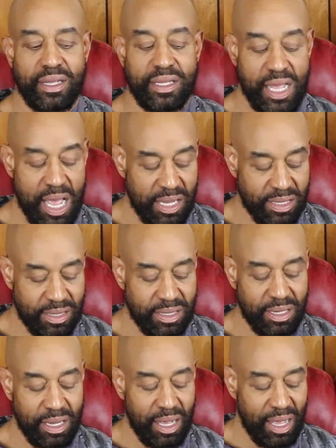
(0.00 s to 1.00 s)

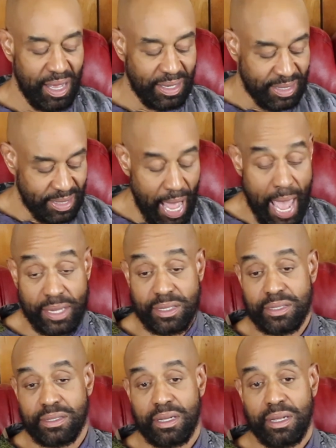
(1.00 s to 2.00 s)
Yes,
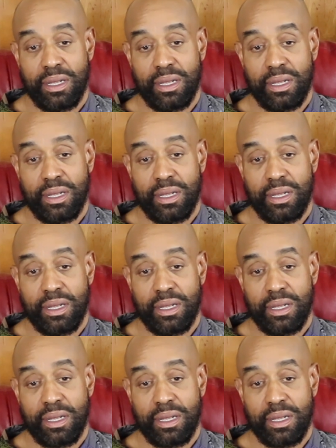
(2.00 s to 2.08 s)
sex